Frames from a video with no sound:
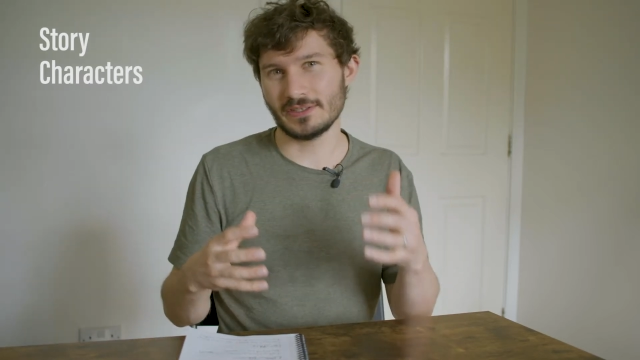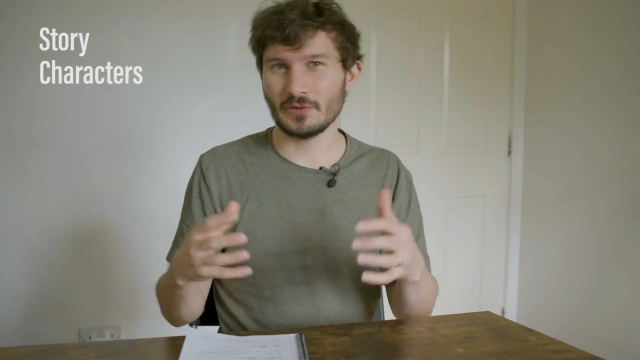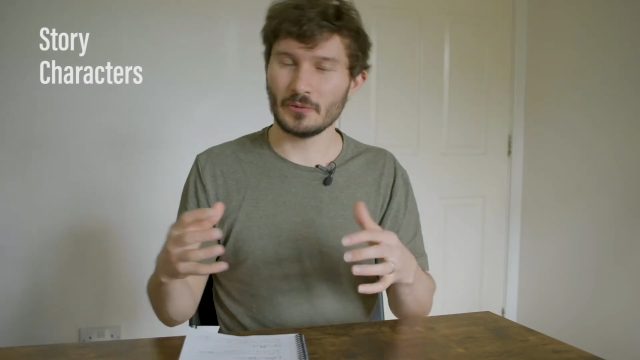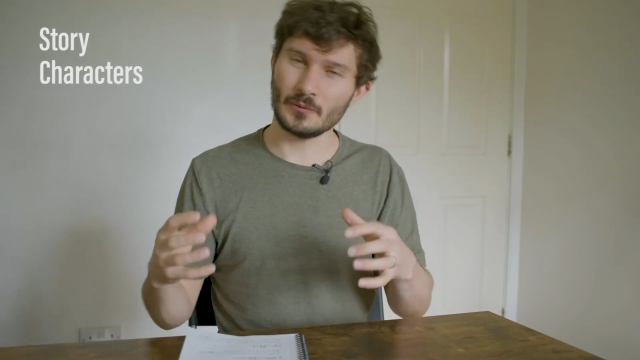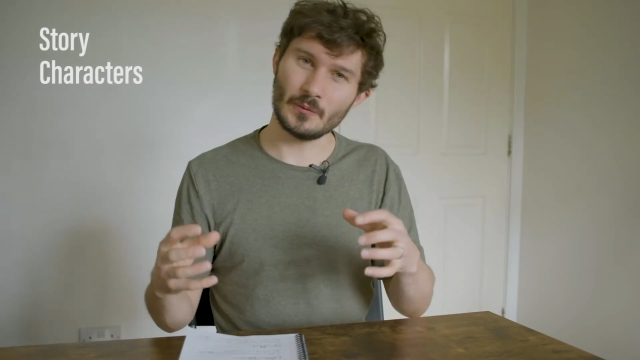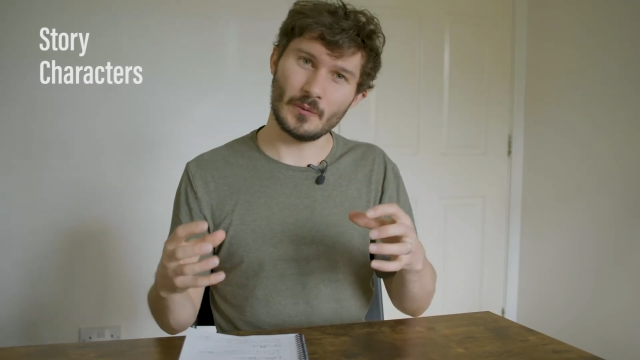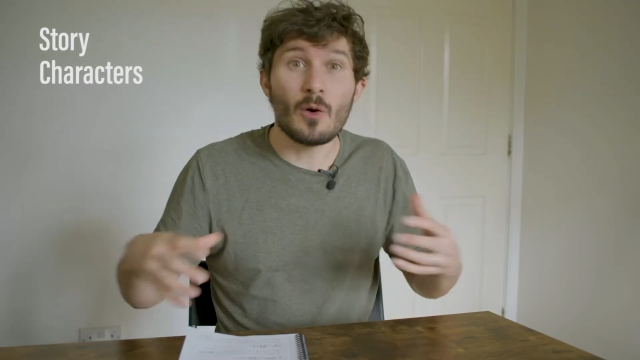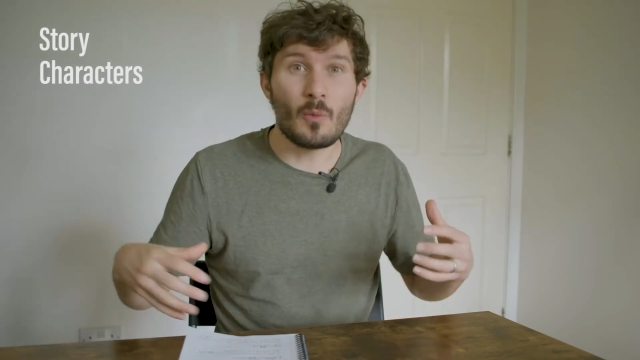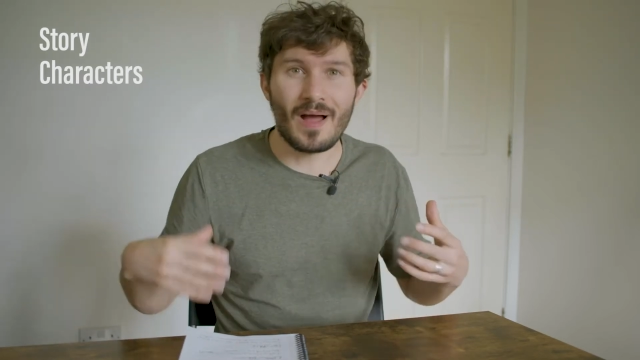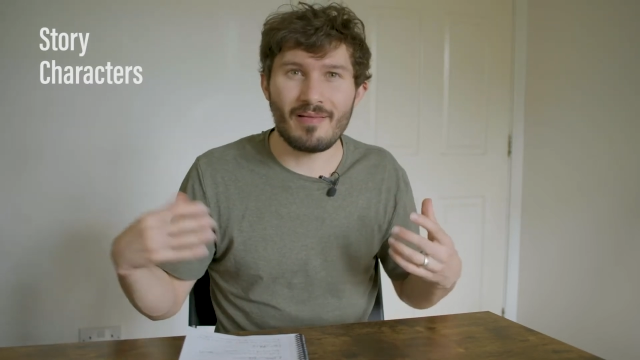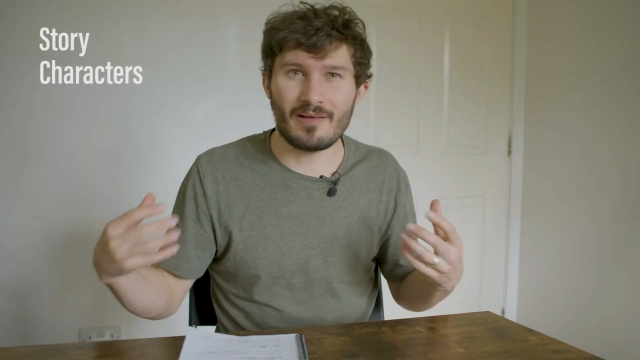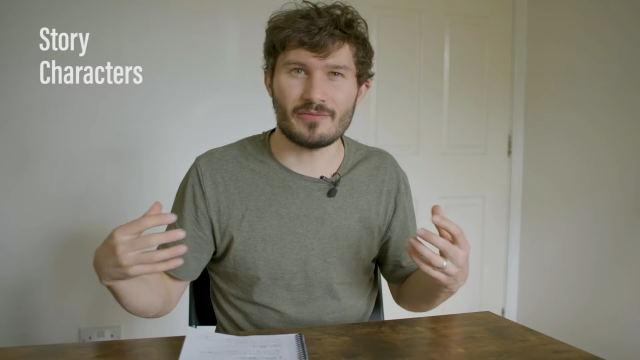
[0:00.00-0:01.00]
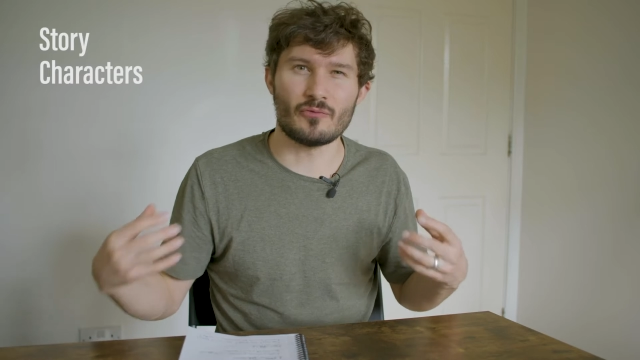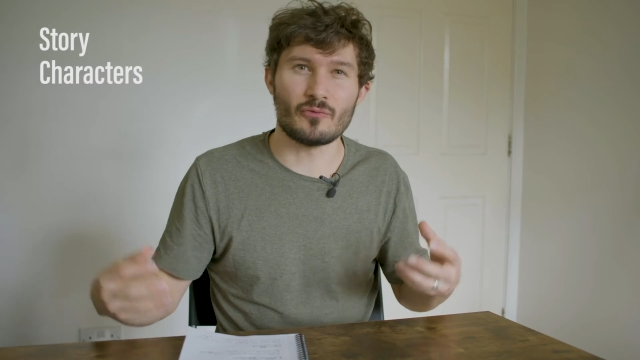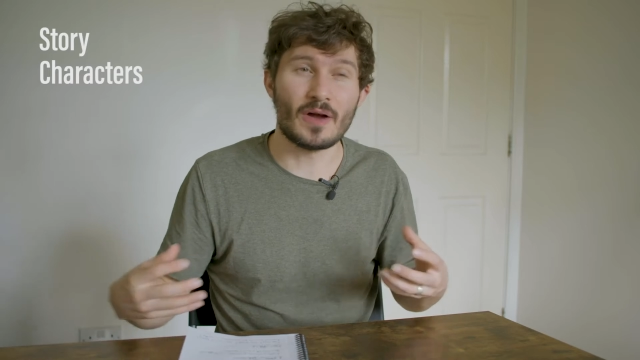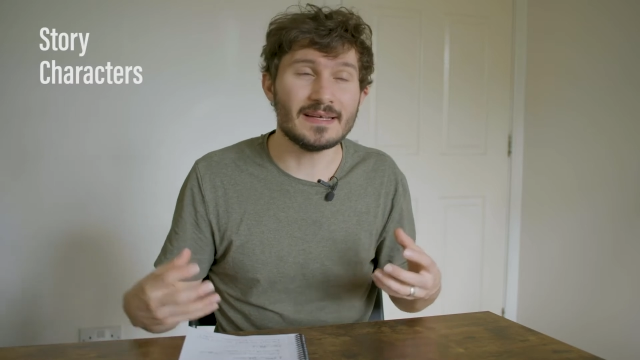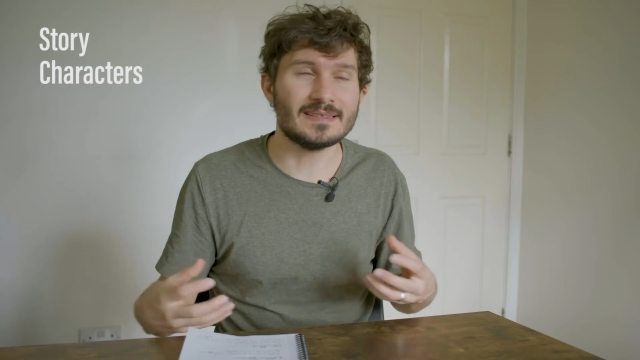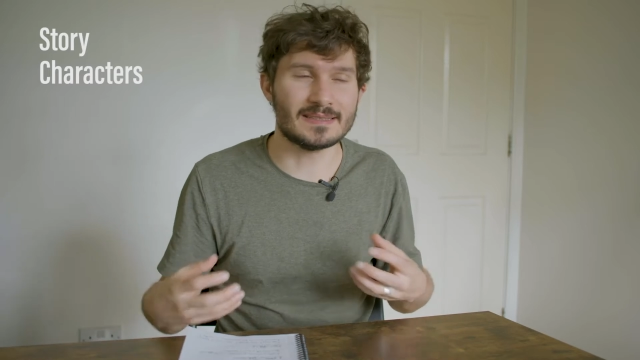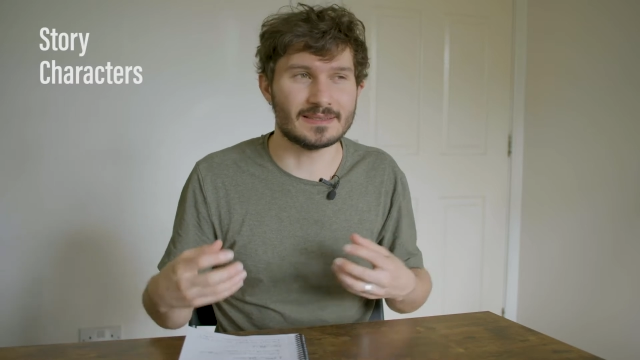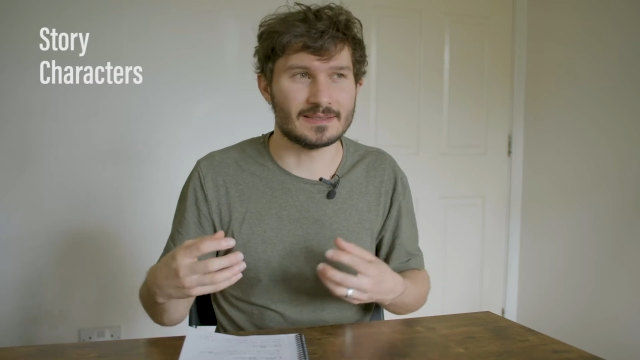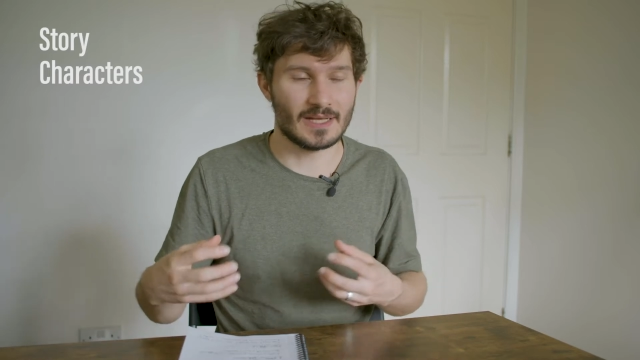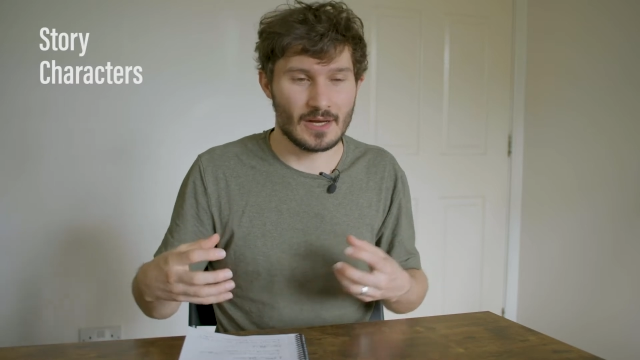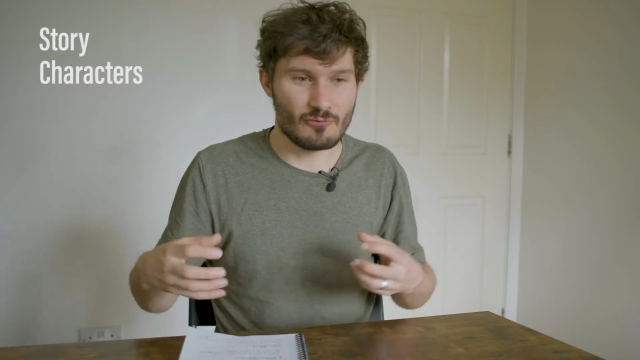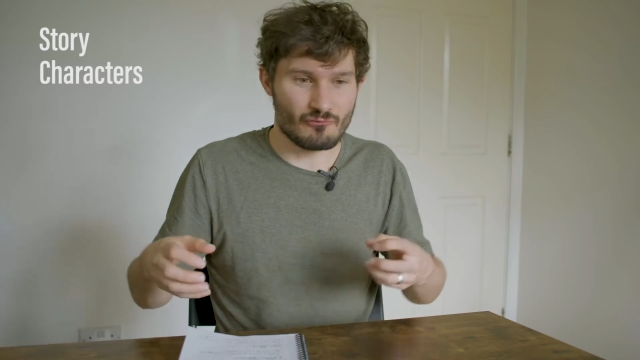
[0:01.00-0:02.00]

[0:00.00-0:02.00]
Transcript: So how well have the writers